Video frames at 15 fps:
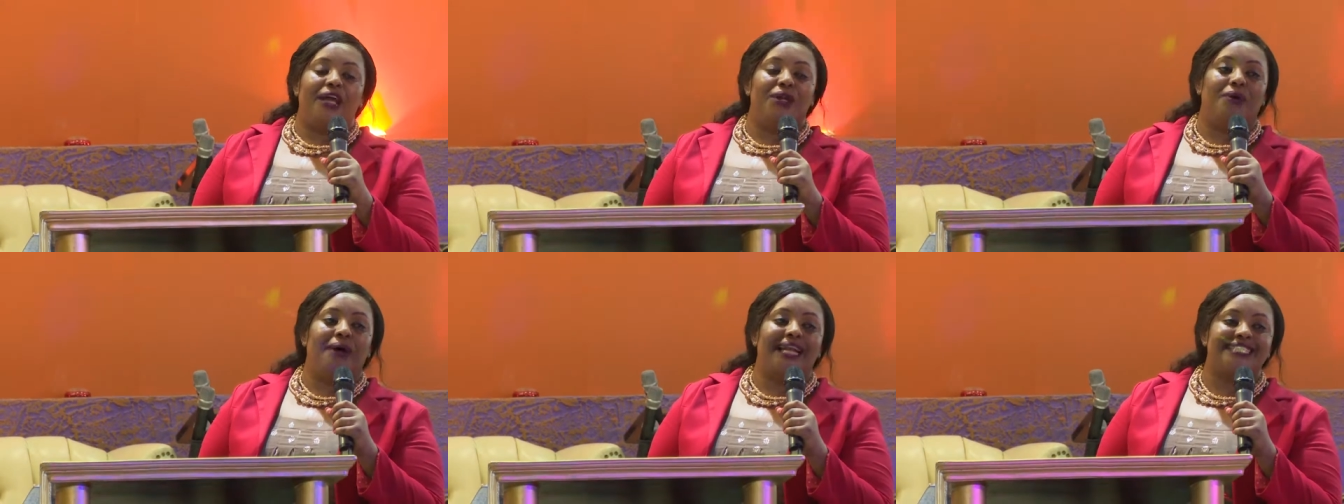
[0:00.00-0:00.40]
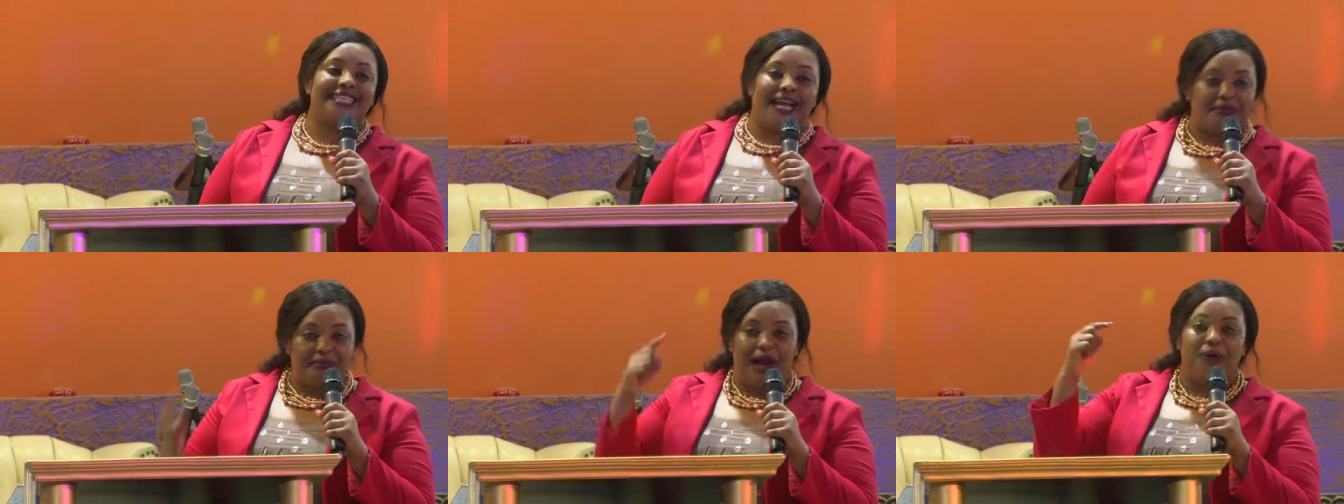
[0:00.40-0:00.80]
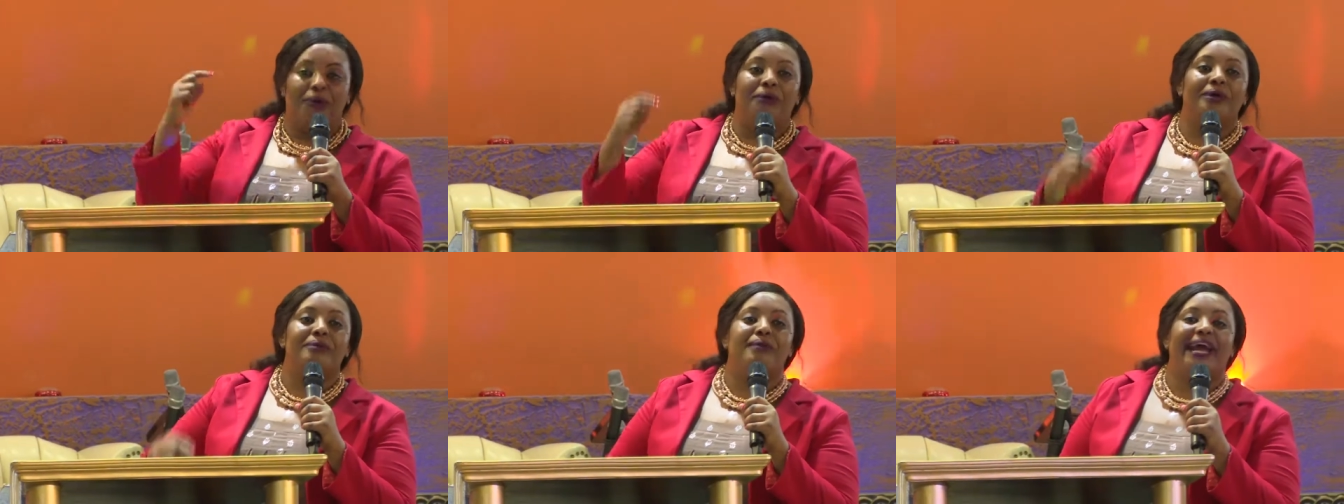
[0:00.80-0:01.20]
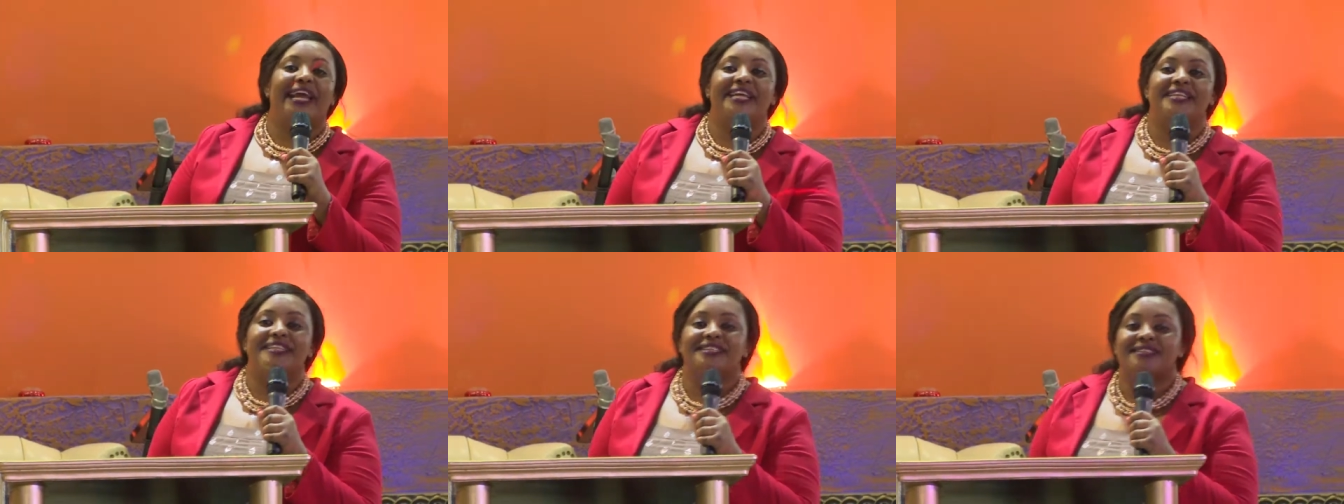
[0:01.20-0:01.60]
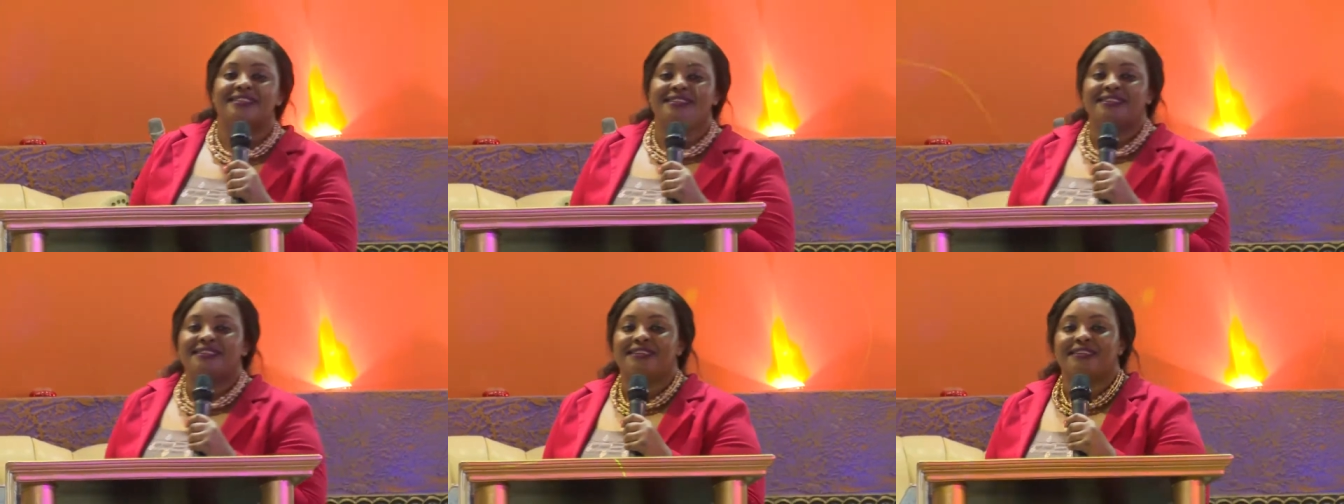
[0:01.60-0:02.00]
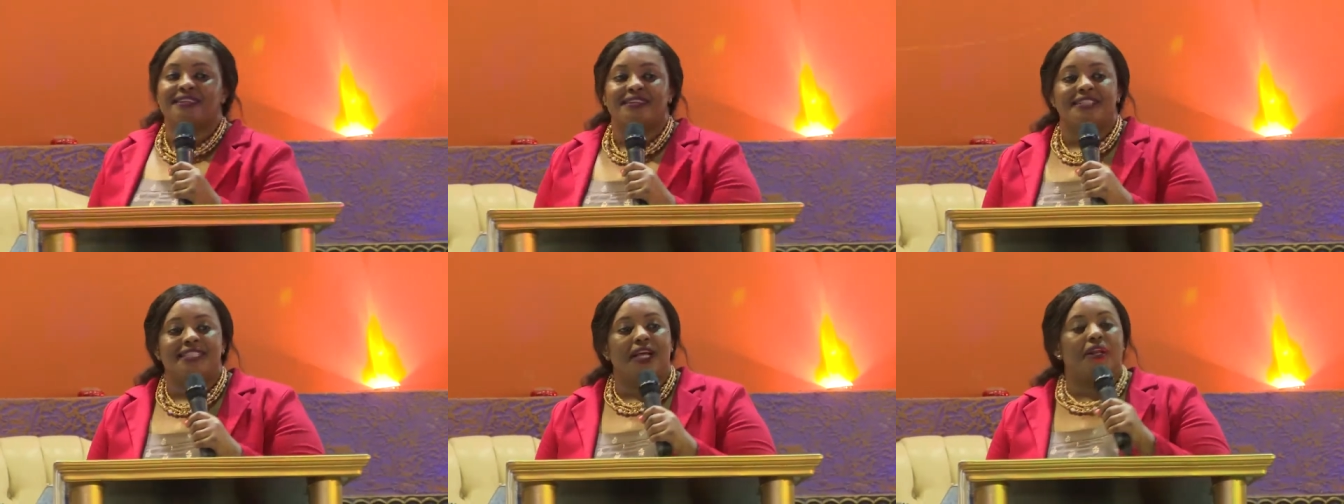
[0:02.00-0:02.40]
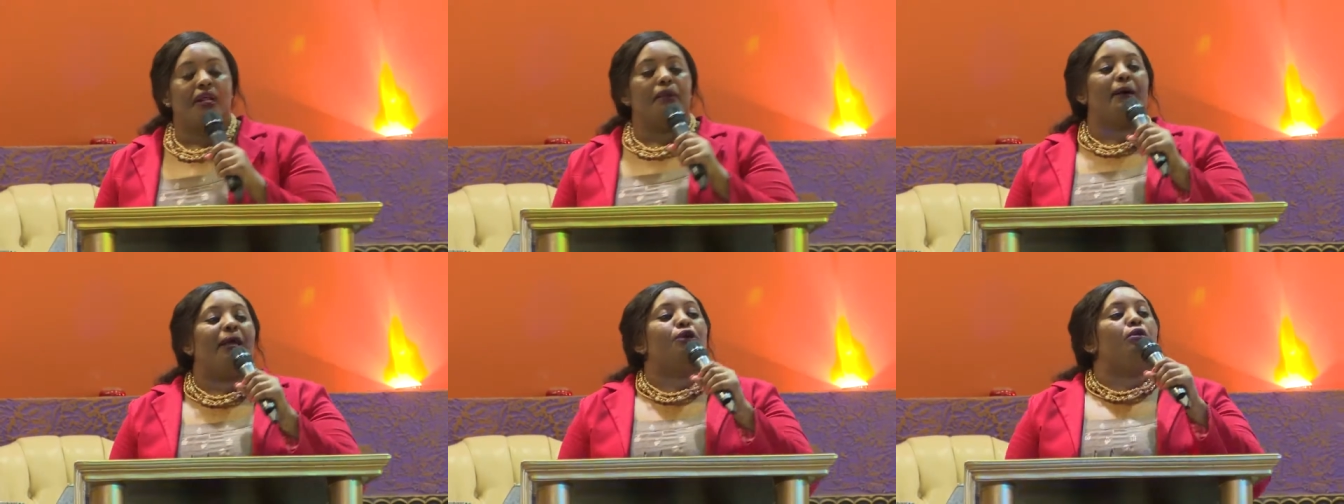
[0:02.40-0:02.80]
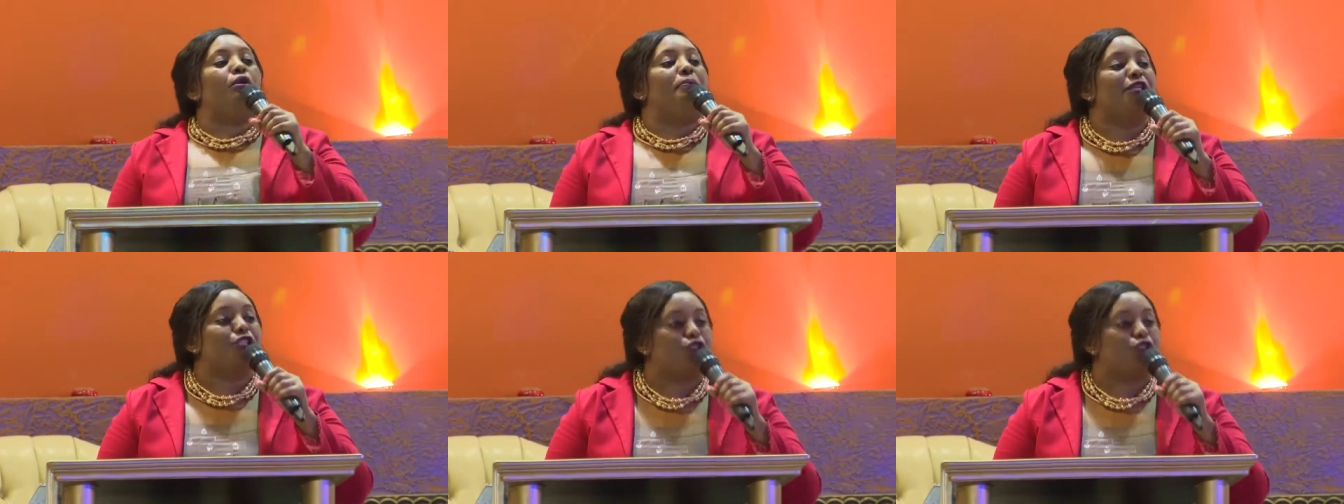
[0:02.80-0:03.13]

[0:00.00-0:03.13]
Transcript: know one time I won't mind. Tell everybody, you will be